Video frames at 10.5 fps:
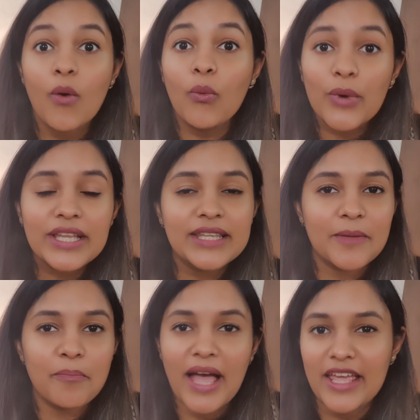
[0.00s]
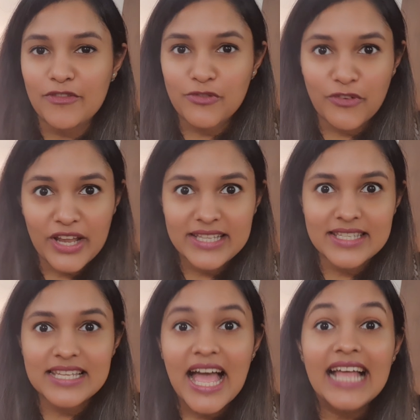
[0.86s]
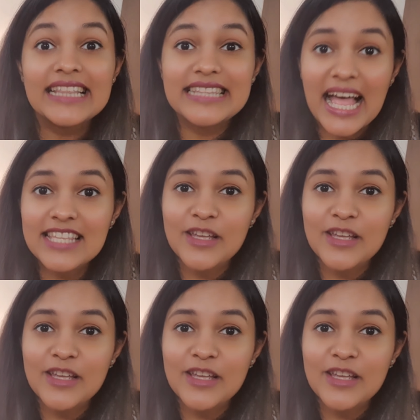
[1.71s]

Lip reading: with my friends. That's